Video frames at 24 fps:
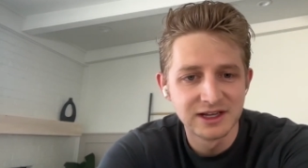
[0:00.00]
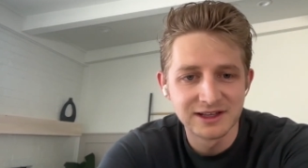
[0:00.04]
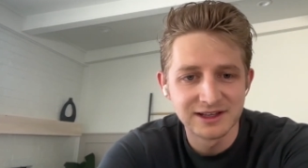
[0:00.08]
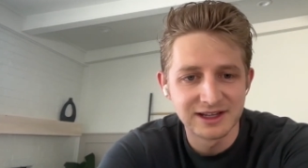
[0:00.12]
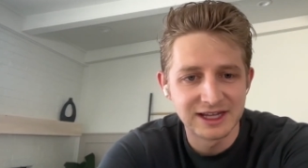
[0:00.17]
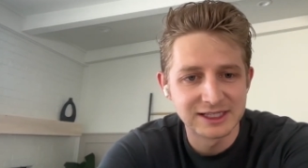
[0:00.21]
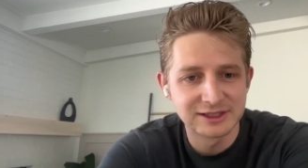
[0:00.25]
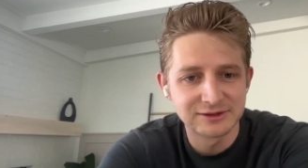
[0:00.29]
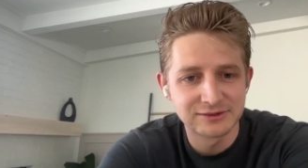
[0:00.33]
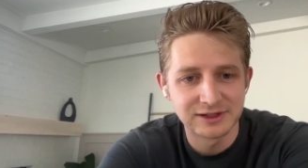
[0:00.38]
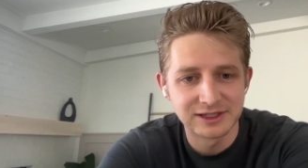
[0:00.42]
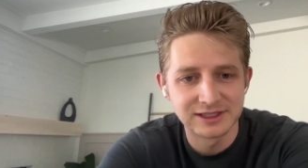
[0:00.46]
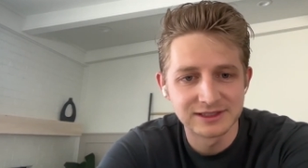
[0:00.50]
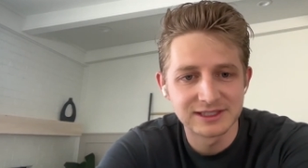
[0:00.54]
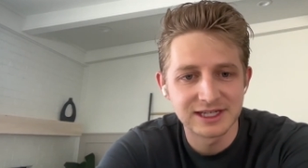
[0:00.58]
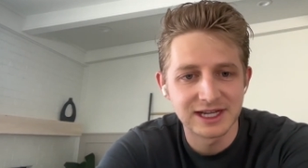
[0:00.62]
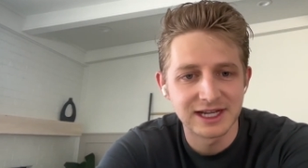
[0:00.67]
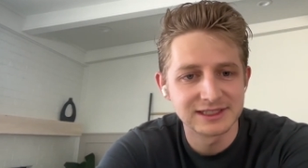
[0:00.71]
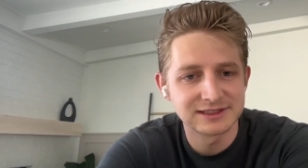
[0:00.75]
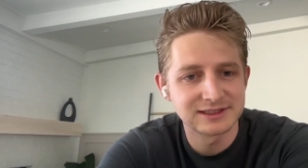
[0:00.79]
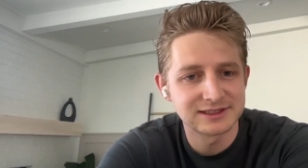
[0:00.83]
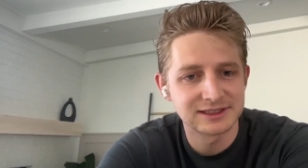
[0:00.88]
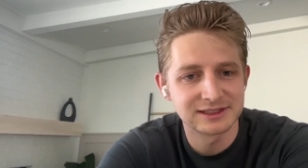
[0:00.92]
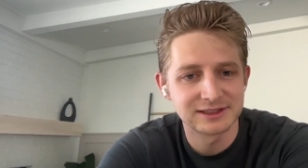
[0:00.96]
That's
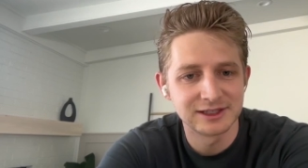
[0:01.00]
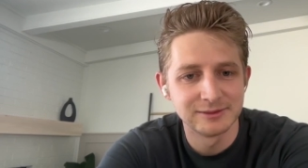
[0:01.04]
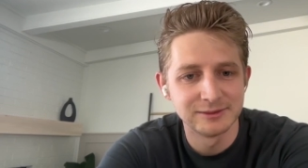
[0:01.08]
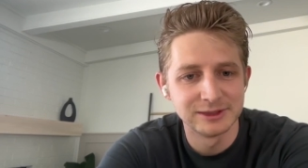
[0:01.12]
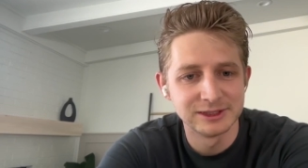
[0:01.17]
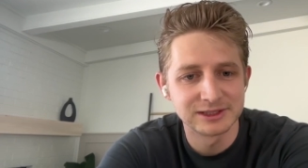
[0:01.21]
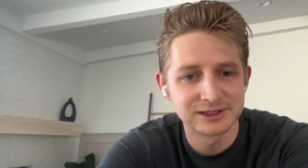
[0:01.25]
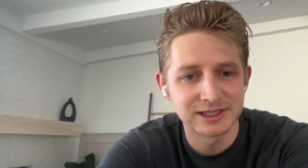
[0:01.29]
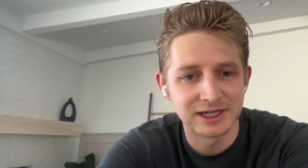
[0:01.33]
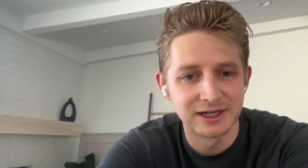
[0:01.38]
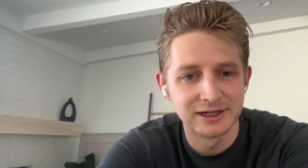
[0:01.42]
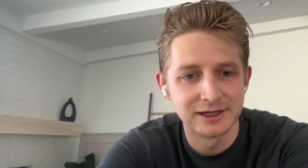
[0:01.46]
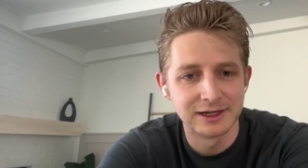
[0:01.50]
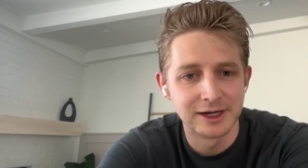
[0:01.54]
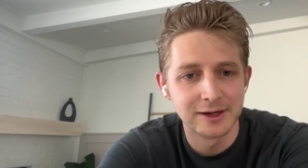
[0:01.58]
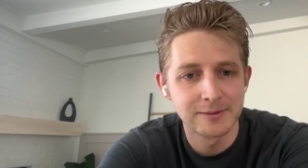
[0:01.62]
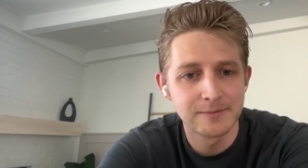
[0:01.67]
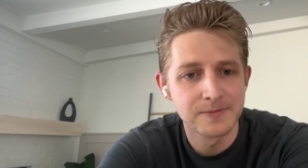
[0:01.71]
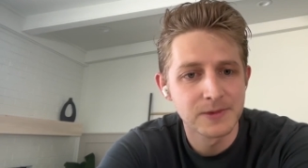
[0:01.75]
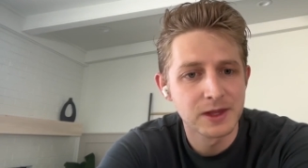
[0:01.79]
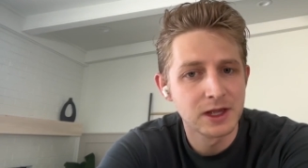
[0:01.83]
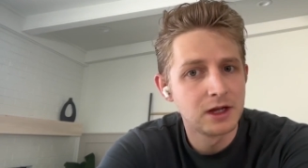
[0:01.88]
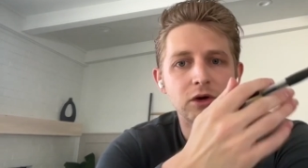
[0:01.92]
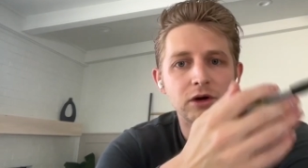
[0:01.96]
fantastic. Let me sign up.
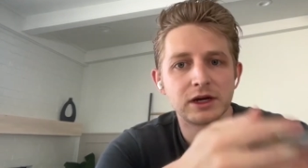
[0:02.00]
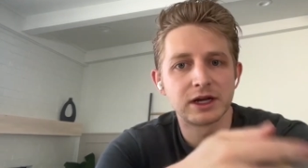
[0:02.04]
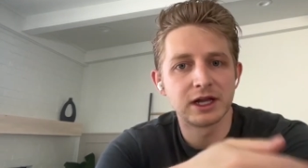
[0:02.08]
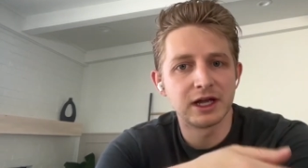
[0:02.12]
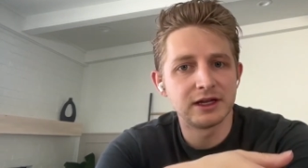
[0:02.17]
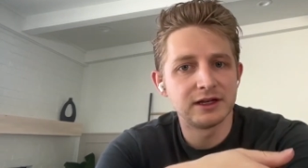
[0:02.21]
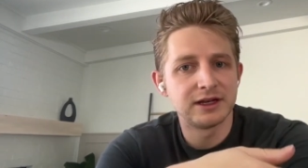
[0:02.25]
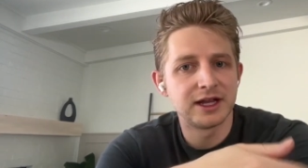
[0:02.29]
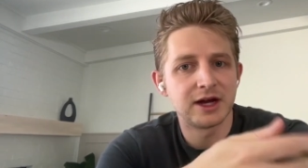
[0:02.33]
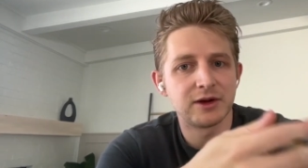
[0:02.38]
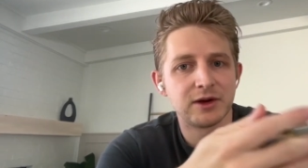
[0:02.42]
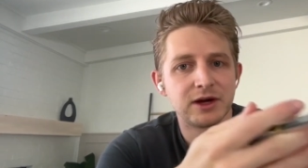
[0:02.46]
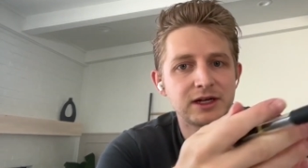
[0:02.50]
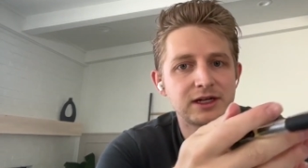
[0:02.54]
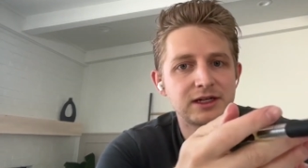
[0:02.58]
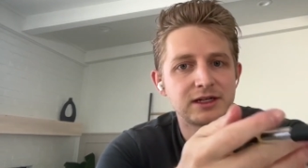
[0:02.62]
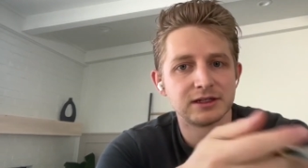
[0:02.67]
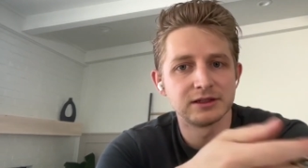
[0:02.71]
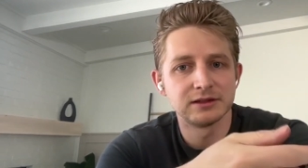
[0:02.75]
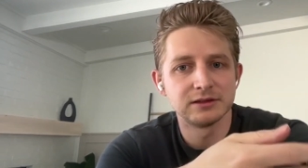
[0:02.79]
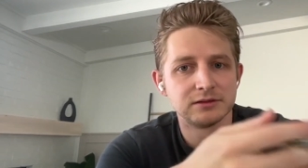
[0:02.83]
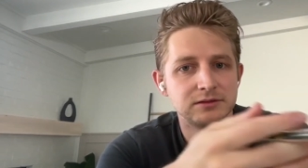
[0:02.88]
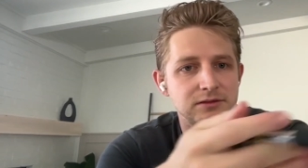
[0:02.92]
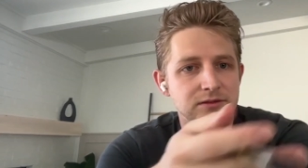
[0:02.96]
Okay, now I
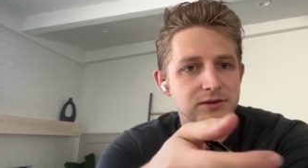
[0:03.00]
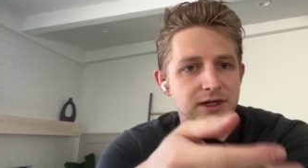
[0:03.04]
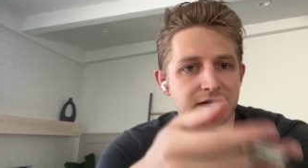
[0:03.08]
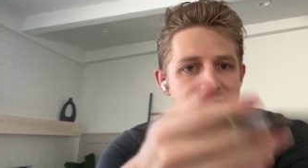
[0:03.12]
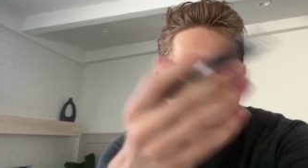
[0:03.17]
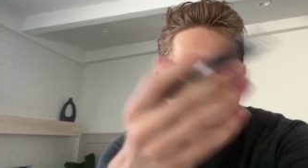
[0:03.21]
can